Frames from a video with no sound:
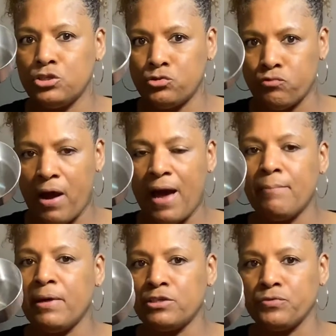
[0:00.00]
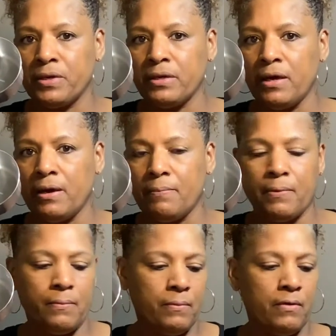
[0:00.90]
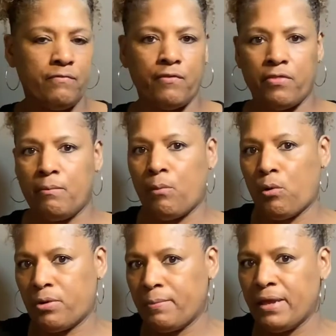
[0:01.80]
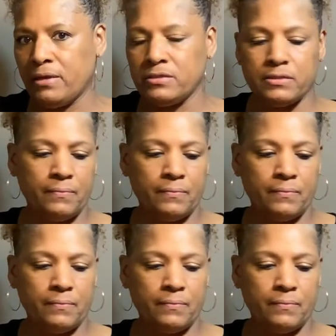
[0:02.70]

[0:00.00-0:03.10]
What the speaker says: dry measuring cup for the mortar mix,